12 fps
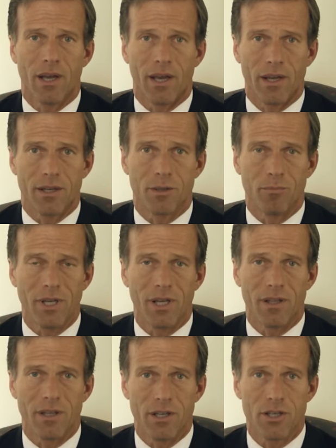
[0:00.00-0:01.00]
And to
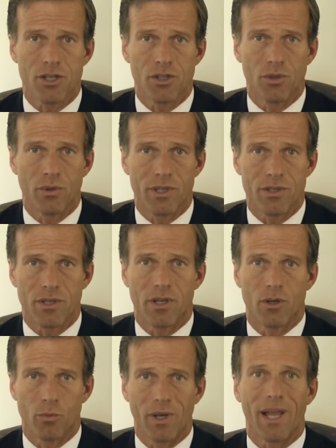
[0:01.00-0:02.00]
me, the issue is
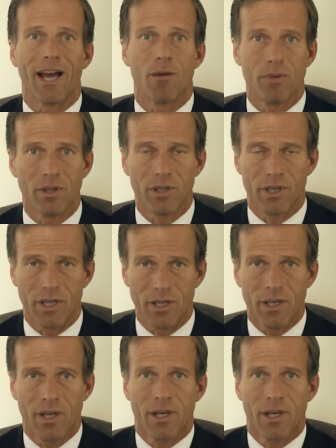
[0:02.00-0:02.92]
the reliability